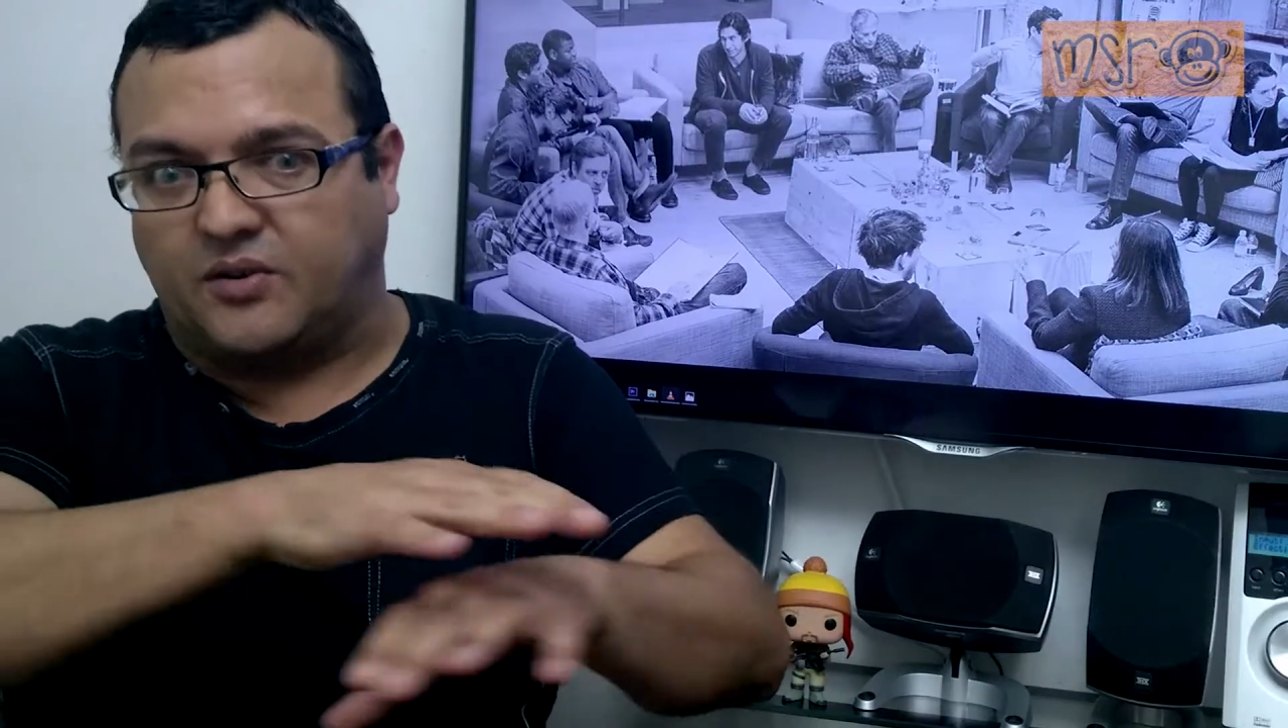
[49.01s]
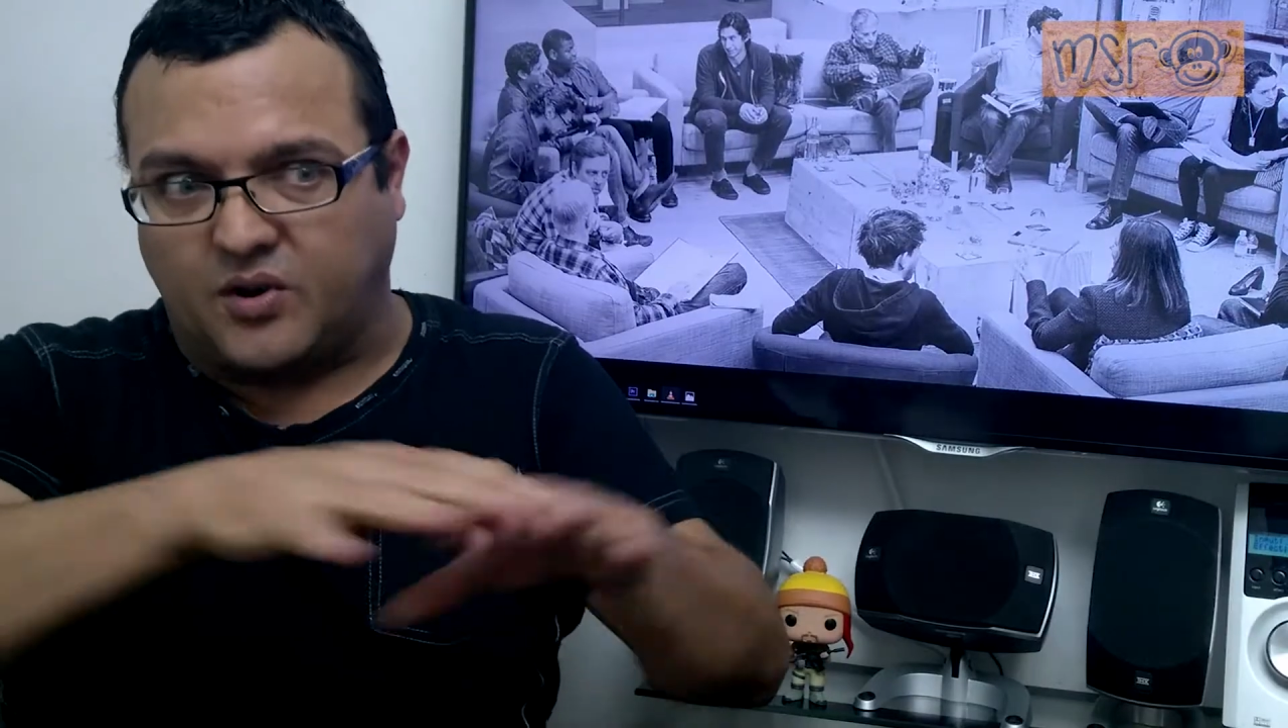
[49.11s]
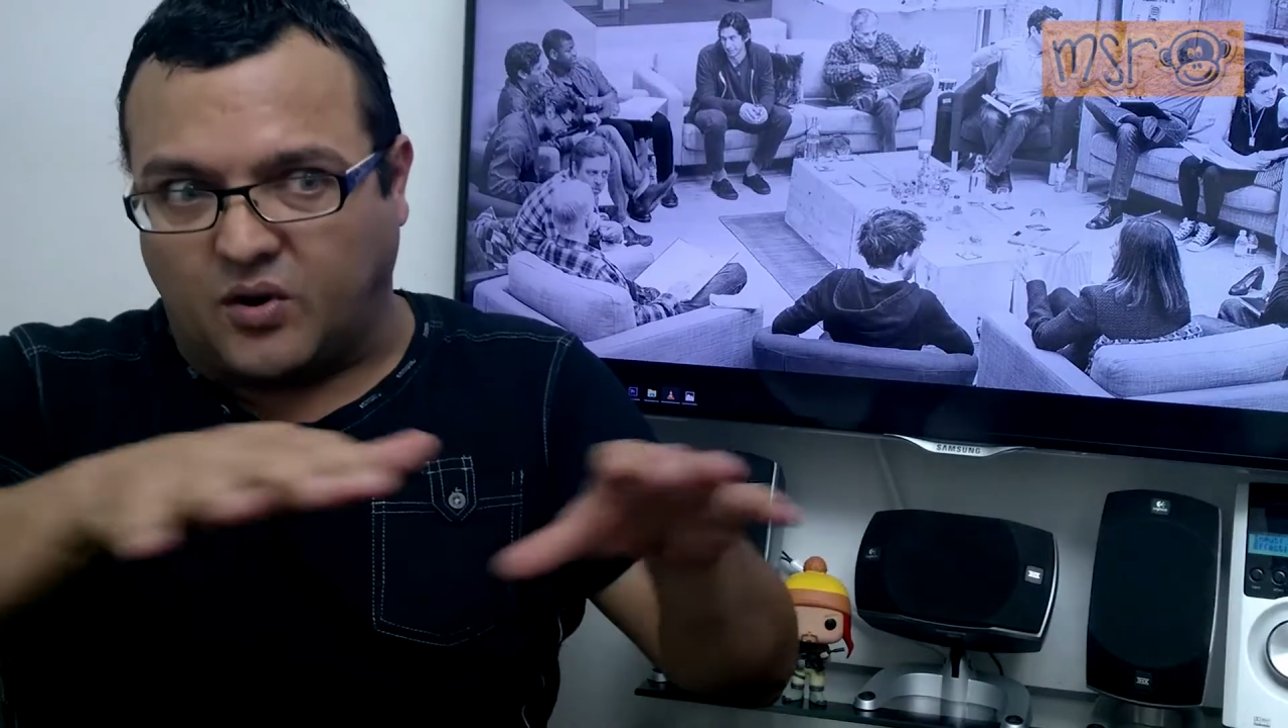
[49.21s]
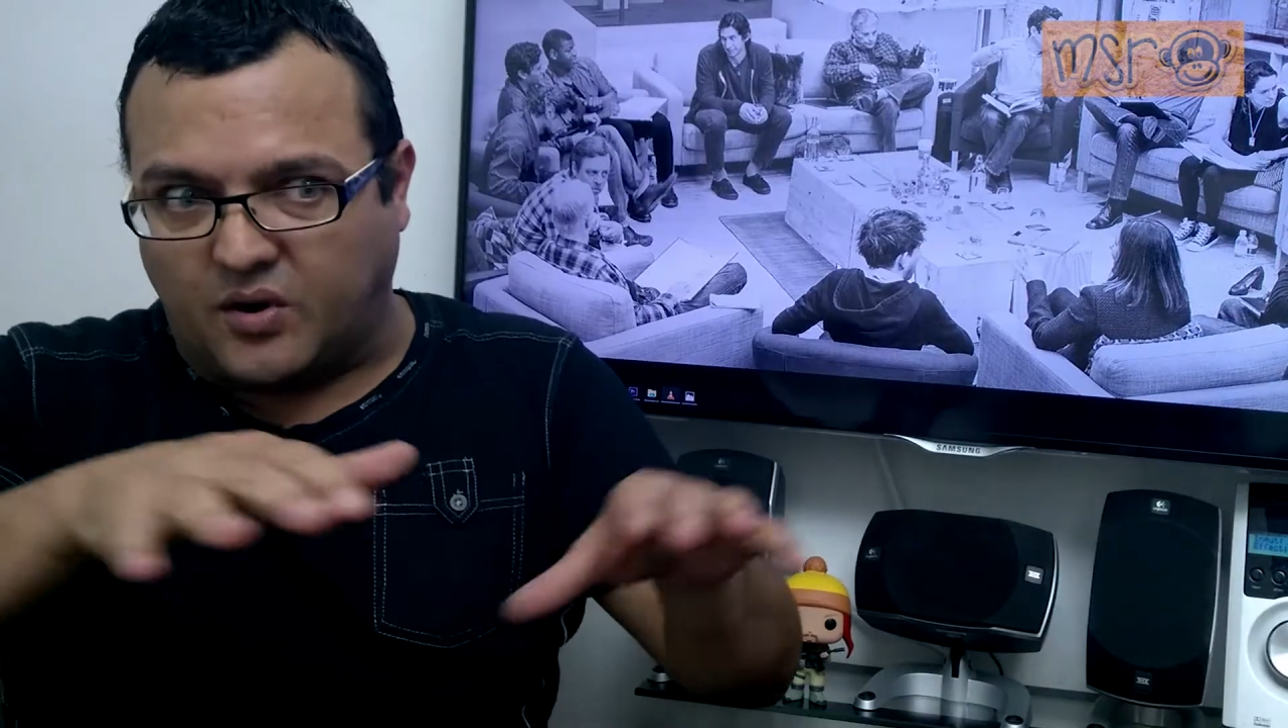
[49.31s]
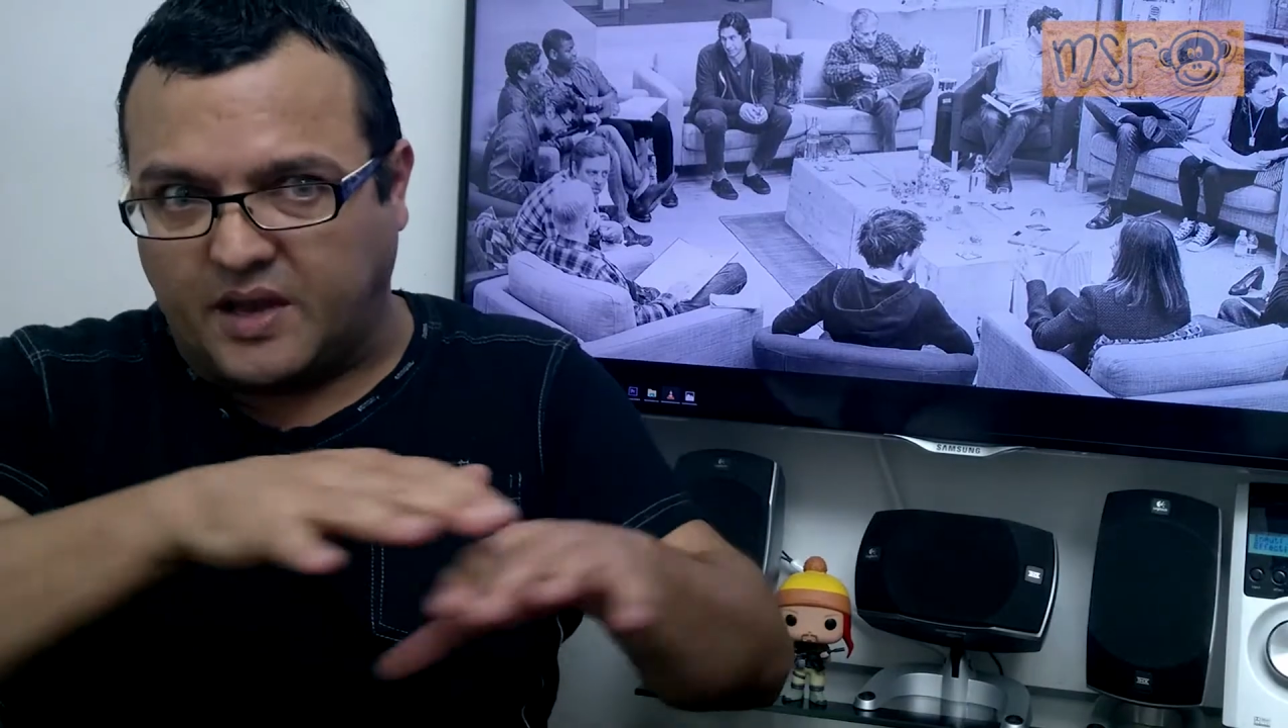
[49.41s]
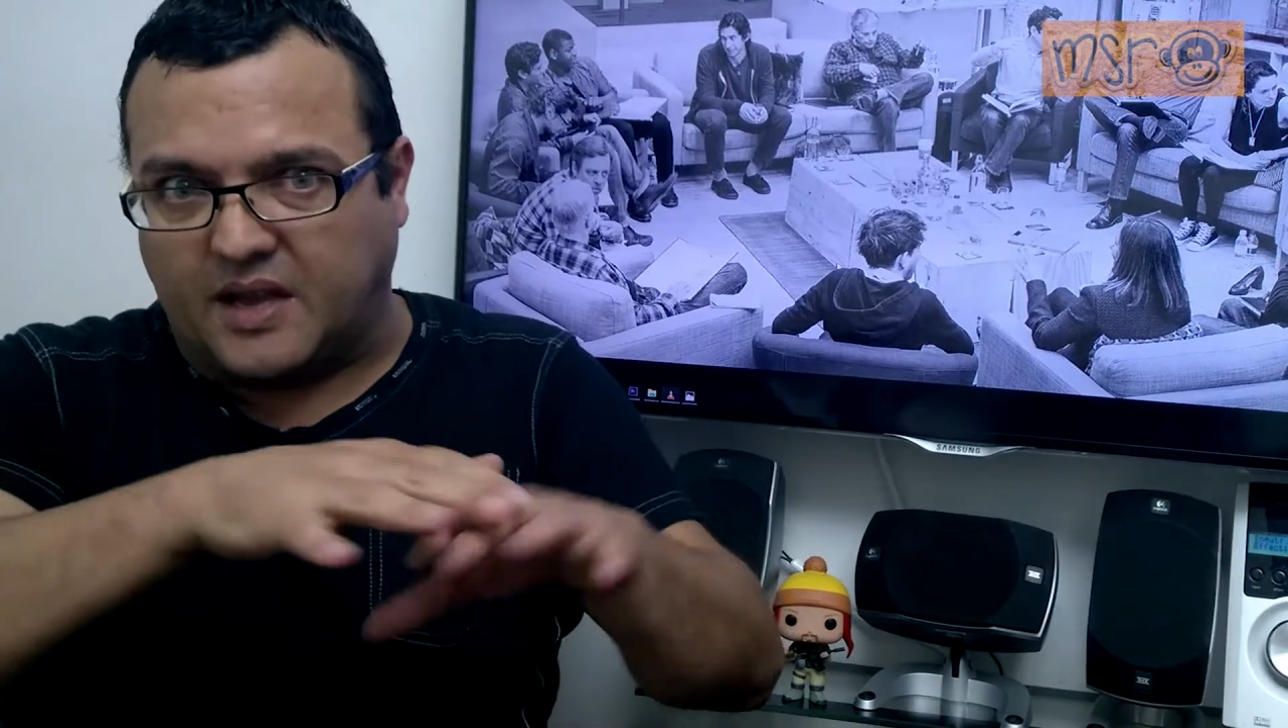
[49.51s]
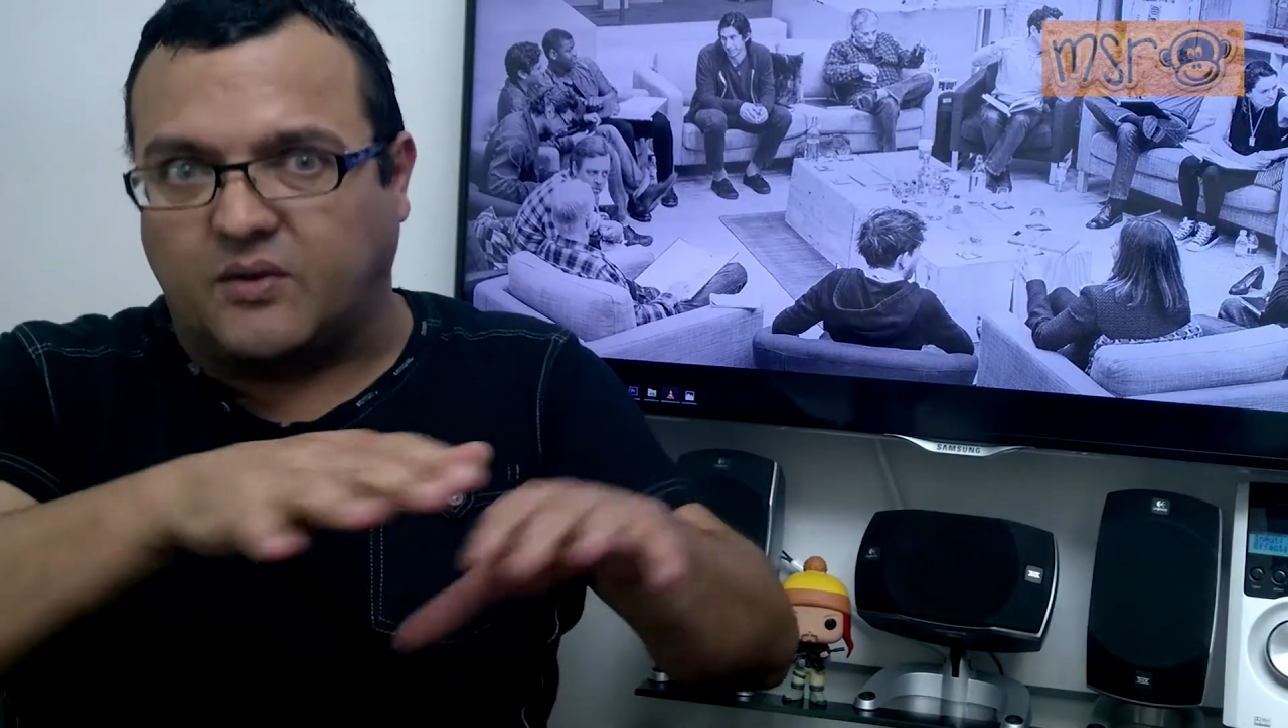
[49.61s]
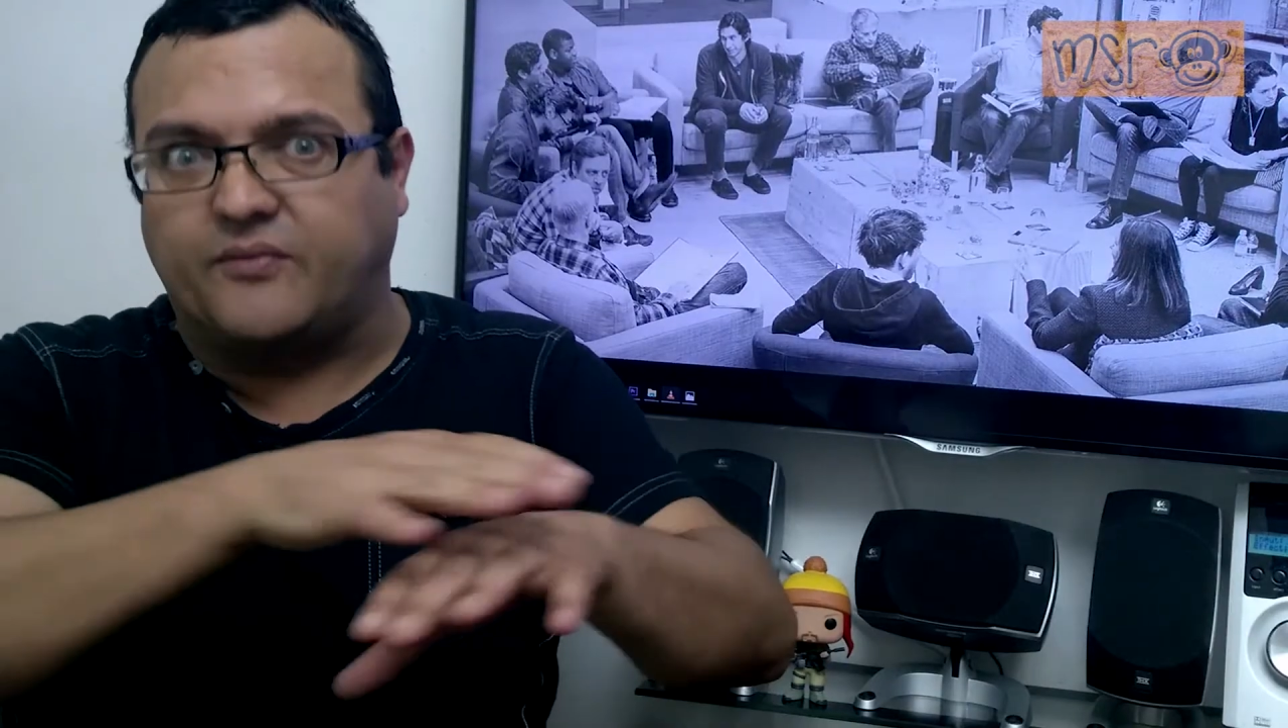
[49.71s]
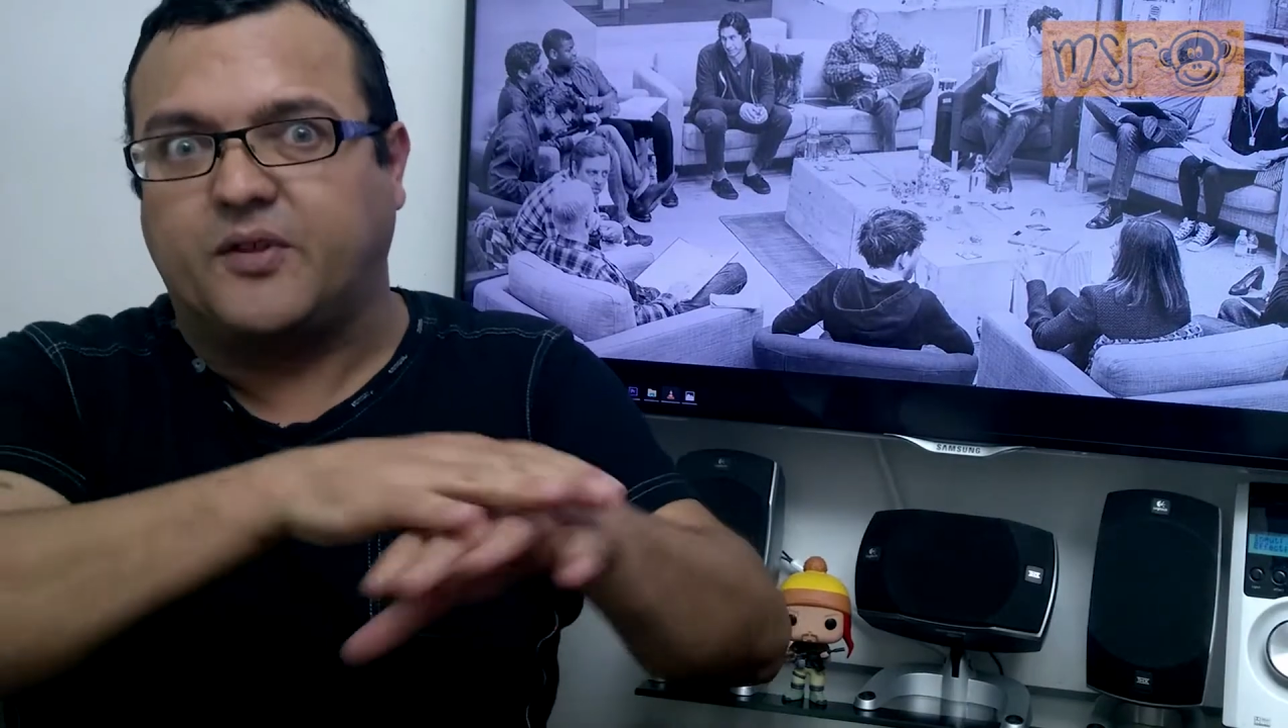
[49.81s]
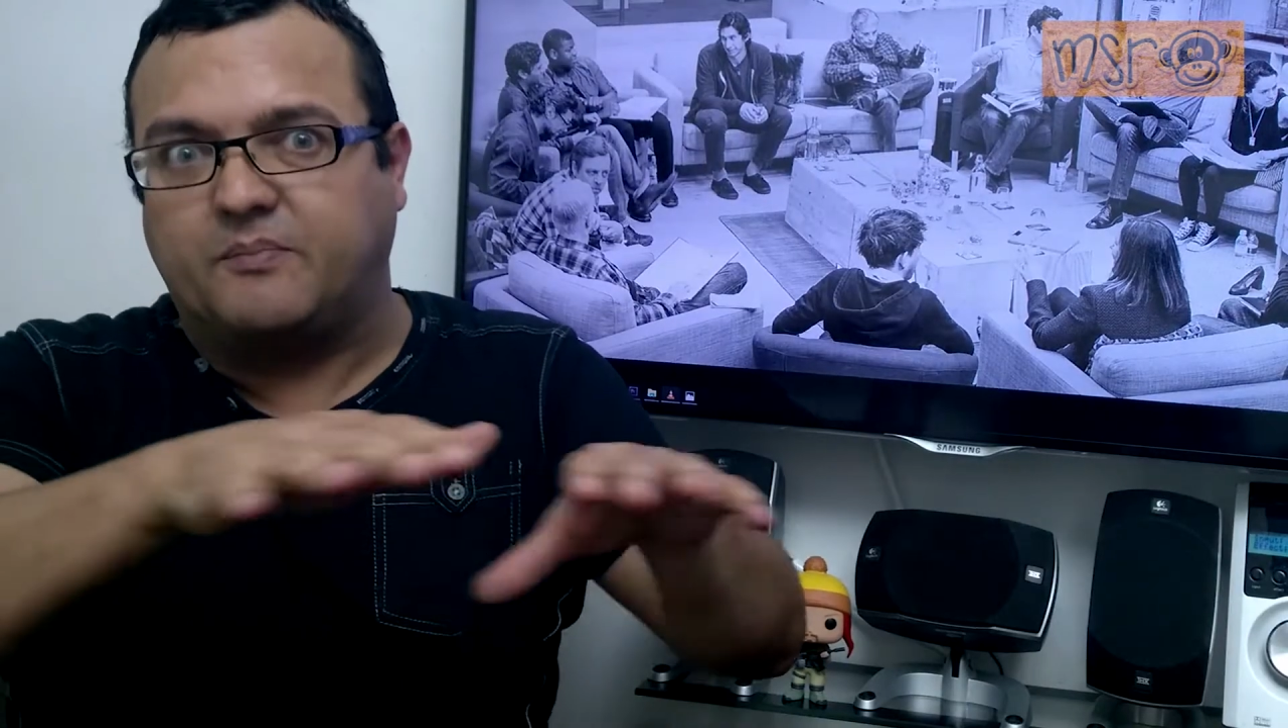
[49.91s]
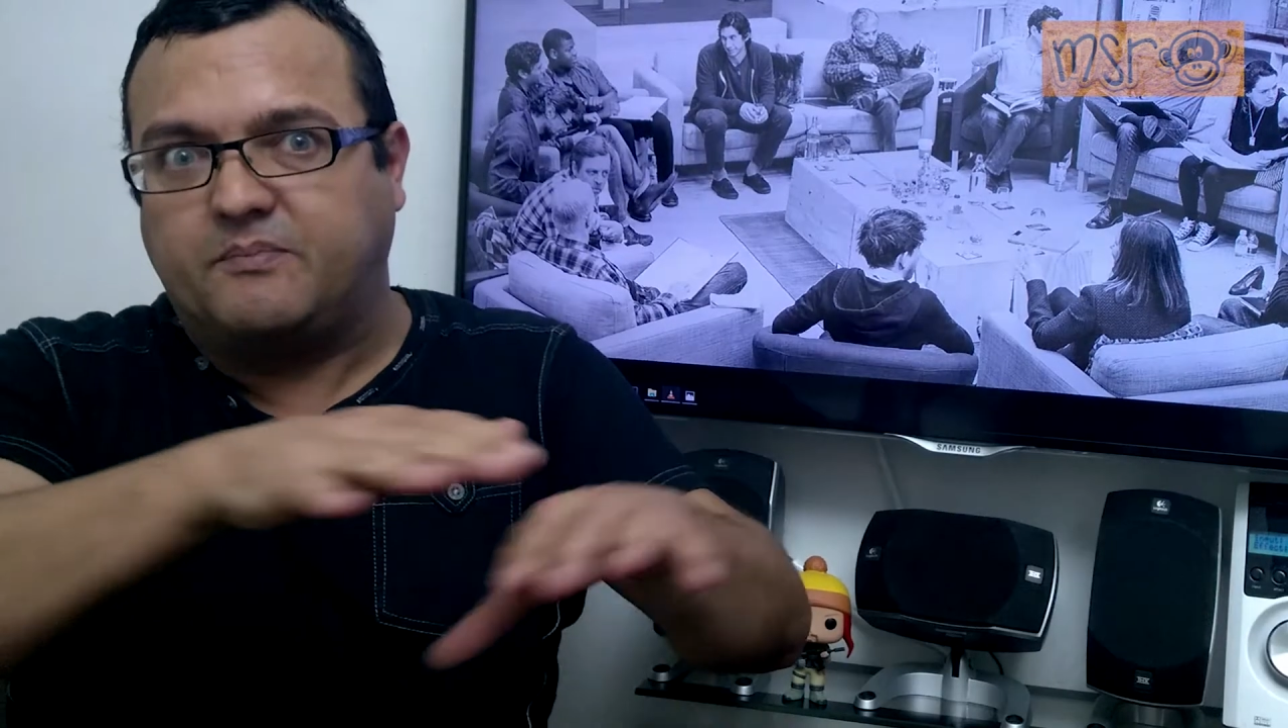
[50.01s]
of courtyard of the,